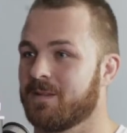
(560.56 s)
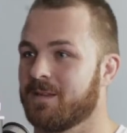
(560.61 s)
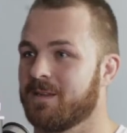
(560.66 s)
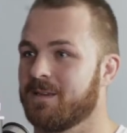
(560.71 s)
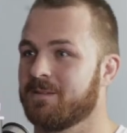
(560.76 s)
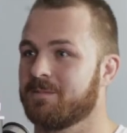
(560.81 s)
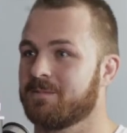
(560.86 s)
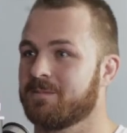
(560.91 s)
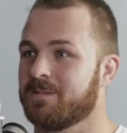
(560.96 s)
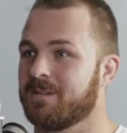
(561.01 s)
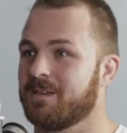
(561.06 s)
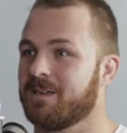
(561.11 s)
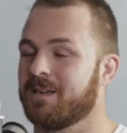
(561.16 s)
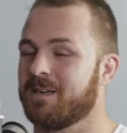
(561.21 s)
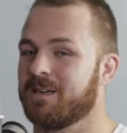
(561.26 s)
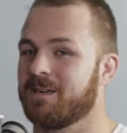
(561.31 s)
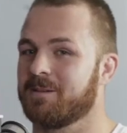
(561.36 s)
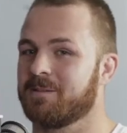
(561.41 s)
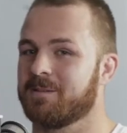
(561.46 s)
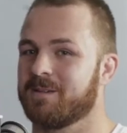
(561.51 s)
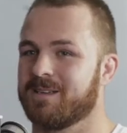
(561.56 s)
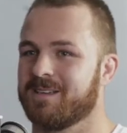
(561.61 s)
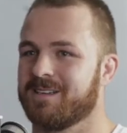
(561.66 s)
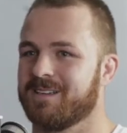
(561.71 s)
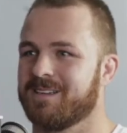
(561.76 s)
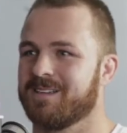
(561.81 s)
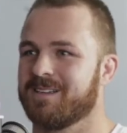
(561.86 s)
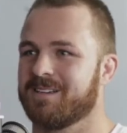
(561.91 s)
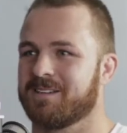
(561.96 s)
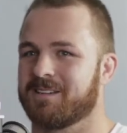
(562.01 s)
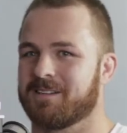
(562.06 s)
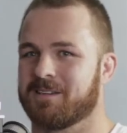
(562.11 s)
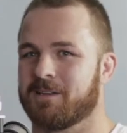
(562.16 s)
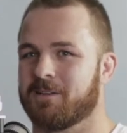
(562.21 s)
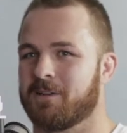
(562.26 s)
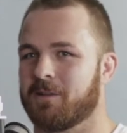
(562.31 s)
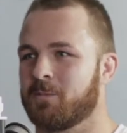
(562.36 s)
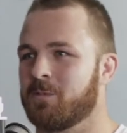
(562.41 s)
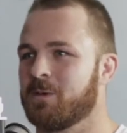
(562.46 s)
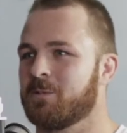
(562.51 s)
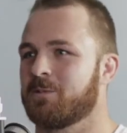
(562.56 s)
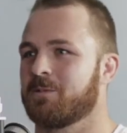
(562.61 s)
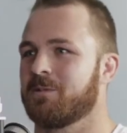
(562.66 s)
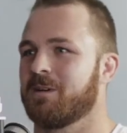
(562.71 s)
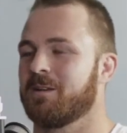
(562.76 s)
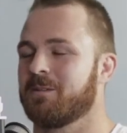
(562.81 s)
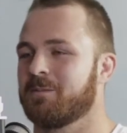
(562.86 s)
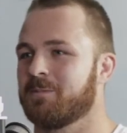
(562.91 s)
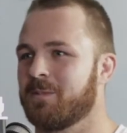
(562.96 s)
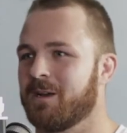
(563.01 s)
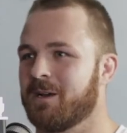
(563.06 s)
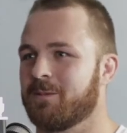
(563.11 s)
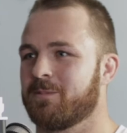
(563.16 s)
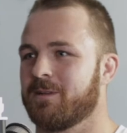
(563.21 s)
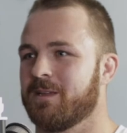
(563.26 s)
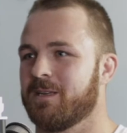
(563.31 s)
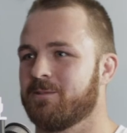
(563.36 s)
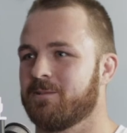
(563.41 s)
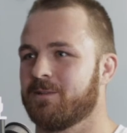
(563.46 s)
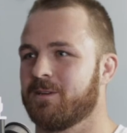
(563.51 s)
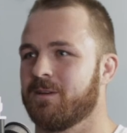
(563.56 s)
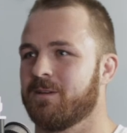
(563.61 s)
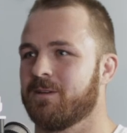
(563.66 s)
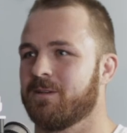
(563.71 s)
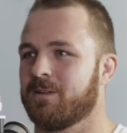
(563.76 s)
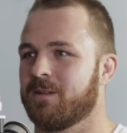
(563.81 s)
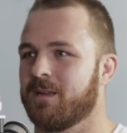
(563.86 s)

Wicked. I think a lot of people around Bay of Plenty will know